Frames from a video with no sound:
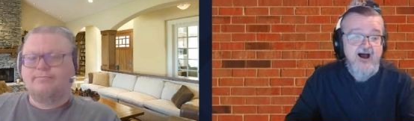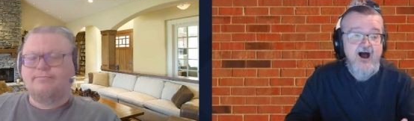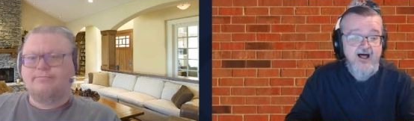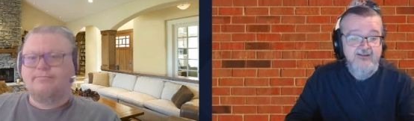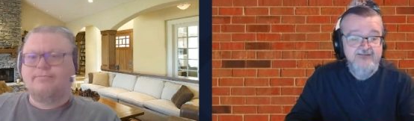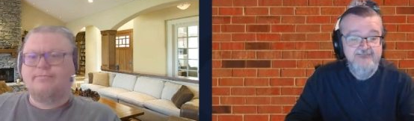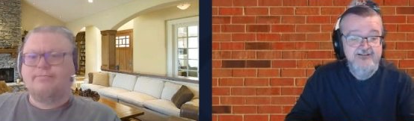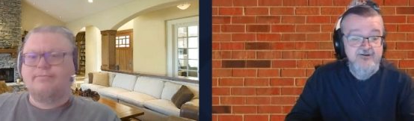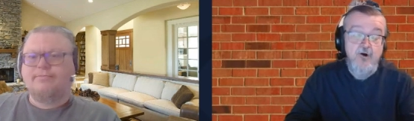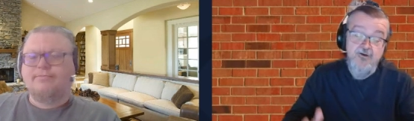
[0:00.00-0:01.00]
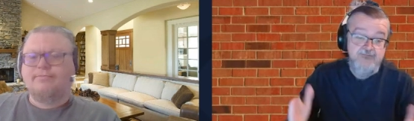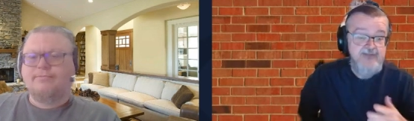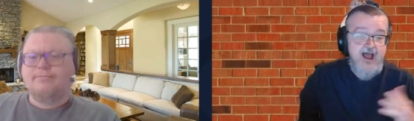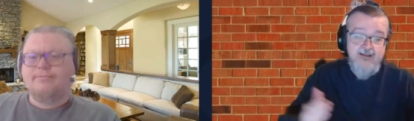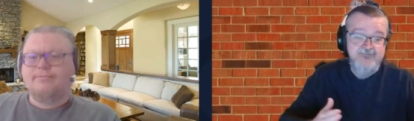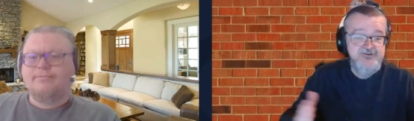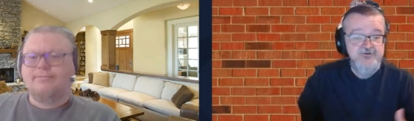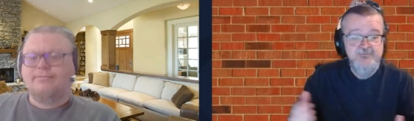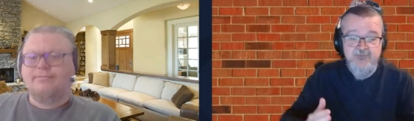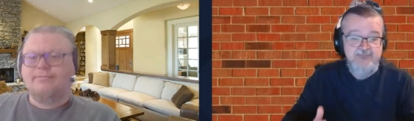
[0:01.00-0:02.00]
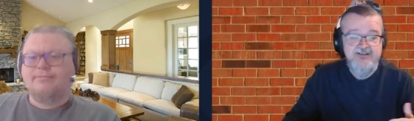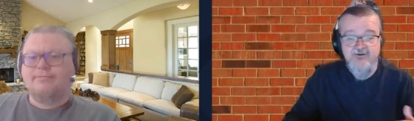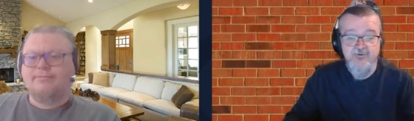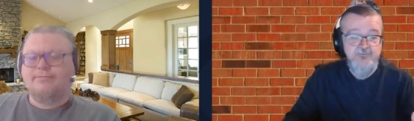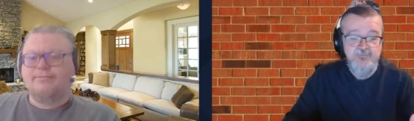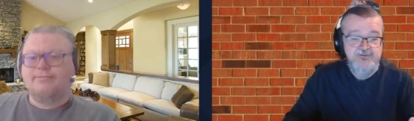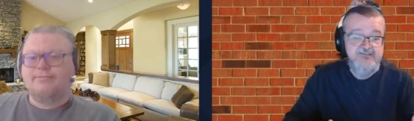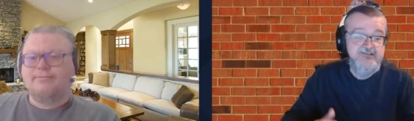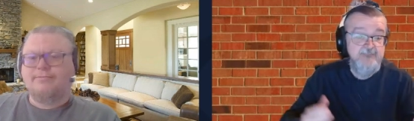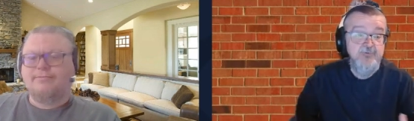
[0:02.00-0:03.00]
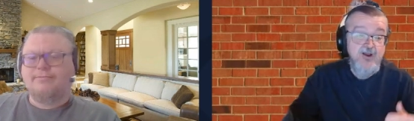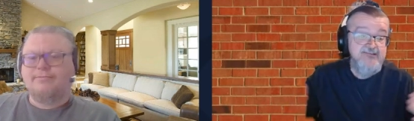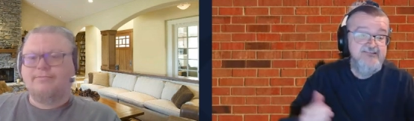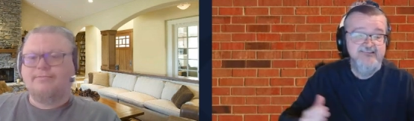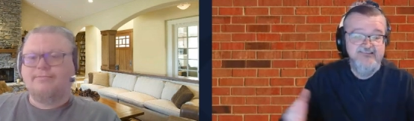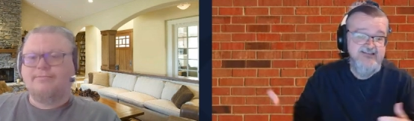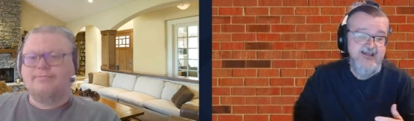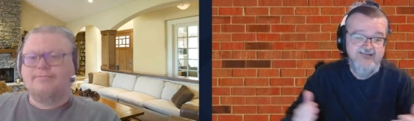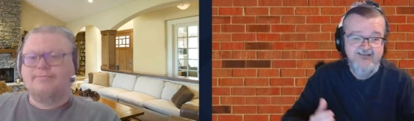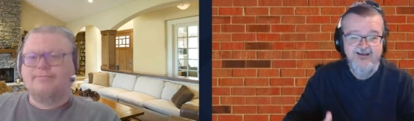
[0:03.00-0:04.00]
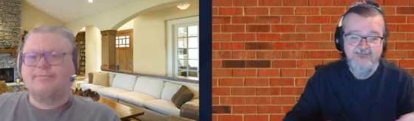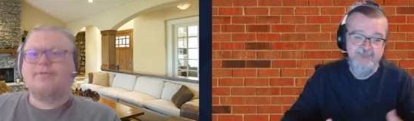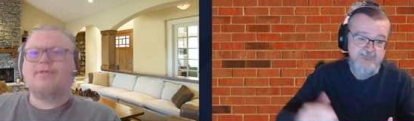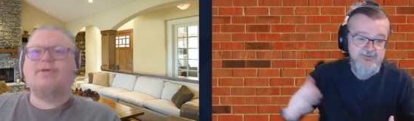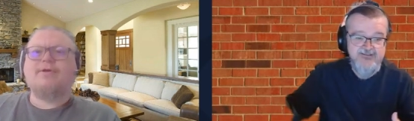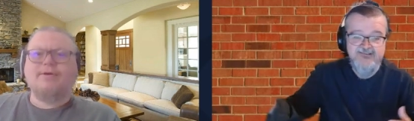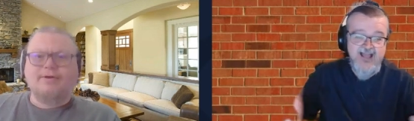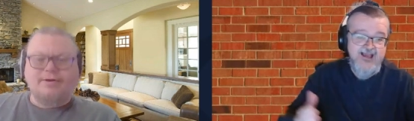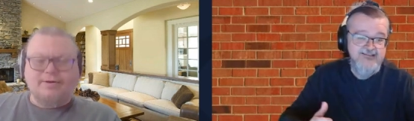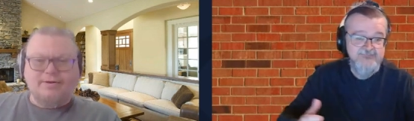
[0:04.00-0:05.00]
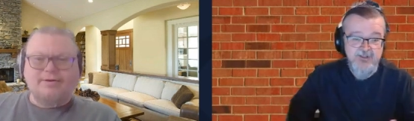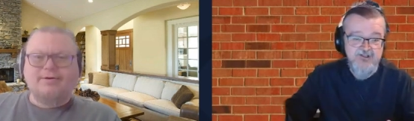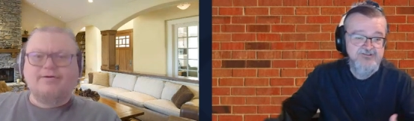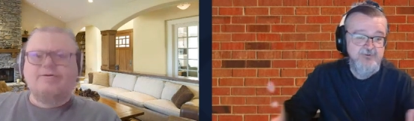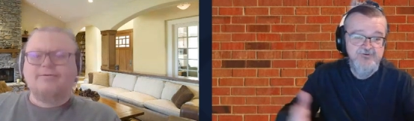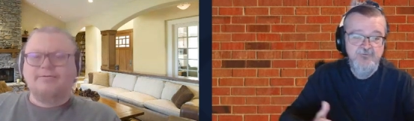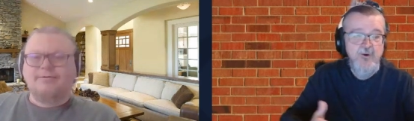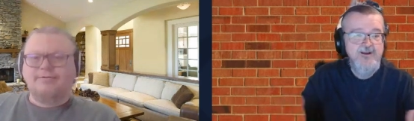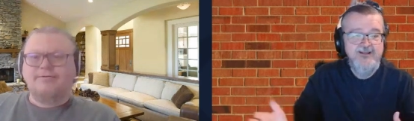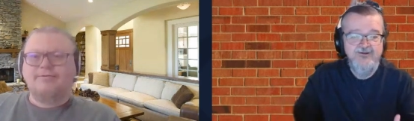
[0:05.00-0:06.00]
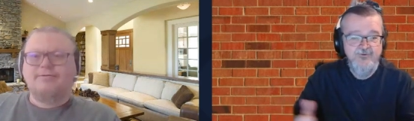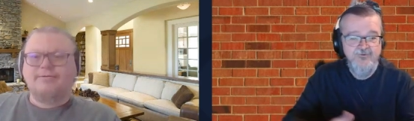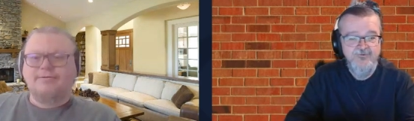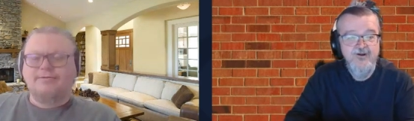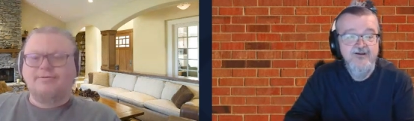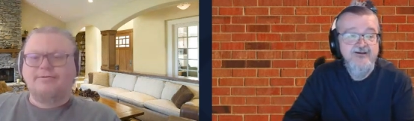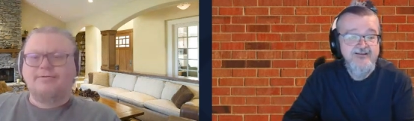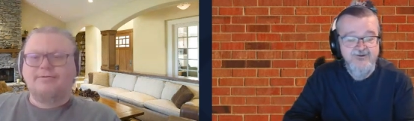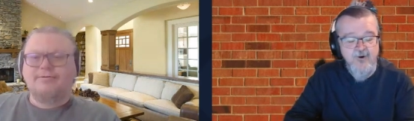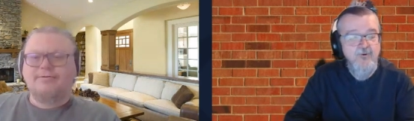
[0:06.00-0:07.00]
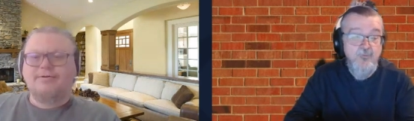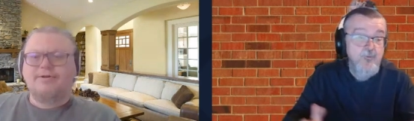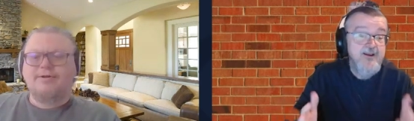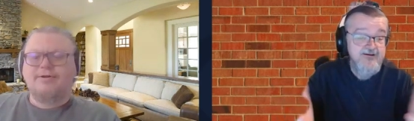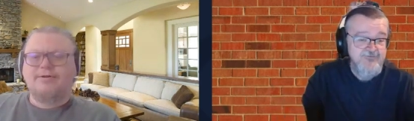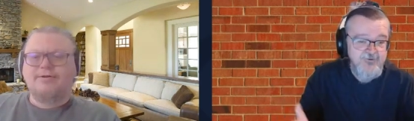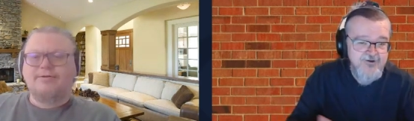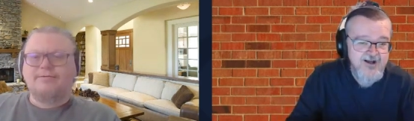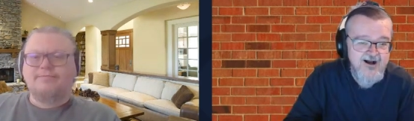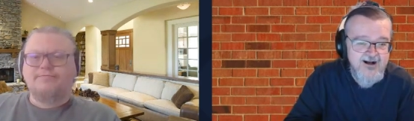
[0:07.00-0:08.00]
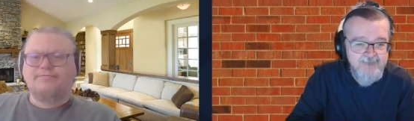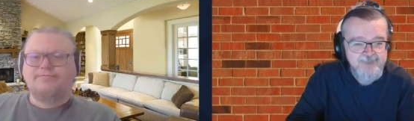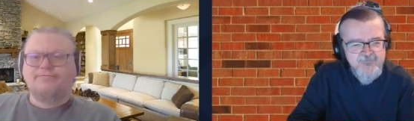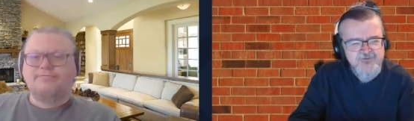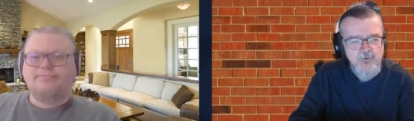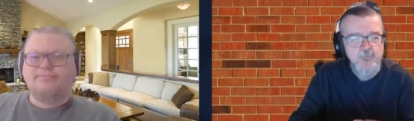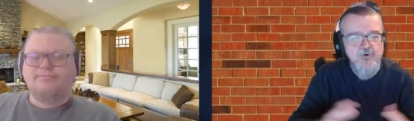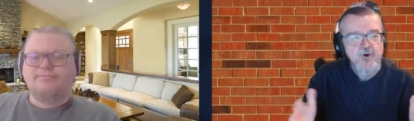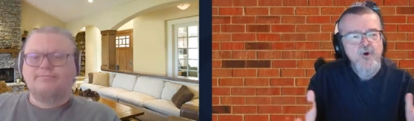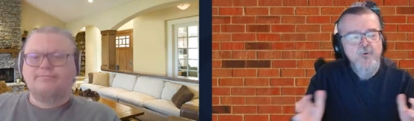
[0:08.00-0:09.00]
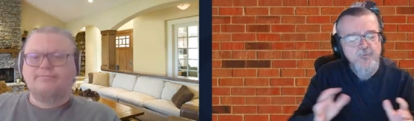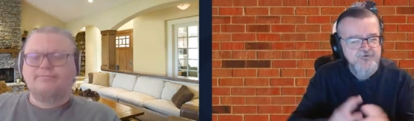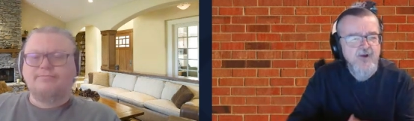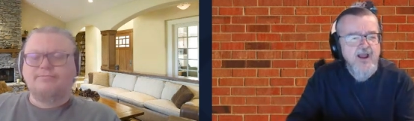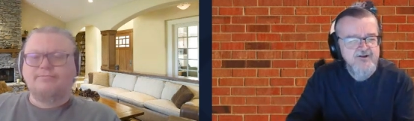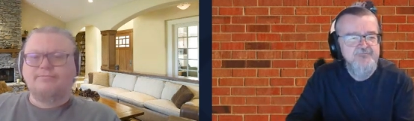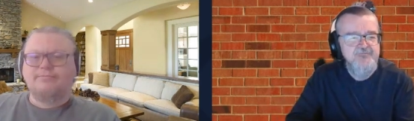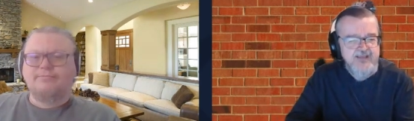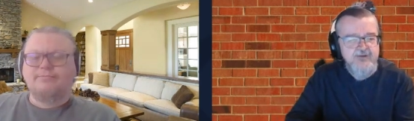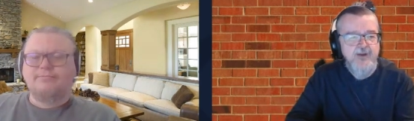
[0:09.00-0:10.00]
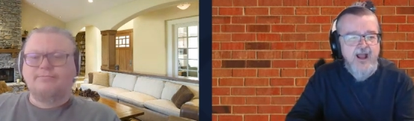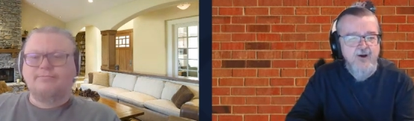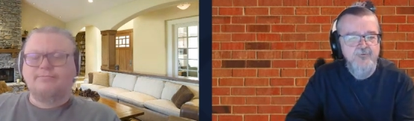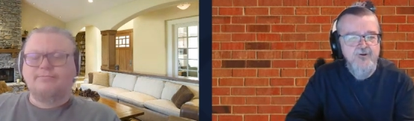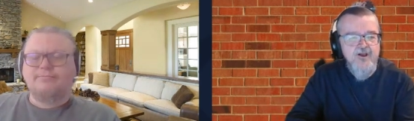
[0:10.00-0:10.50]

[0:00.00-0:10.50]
Speaker 1: on you know and i'm sure maybe there will be some prices set like maybe this guy is plus 120 or you know or whatever um, so we're we're trying to figure out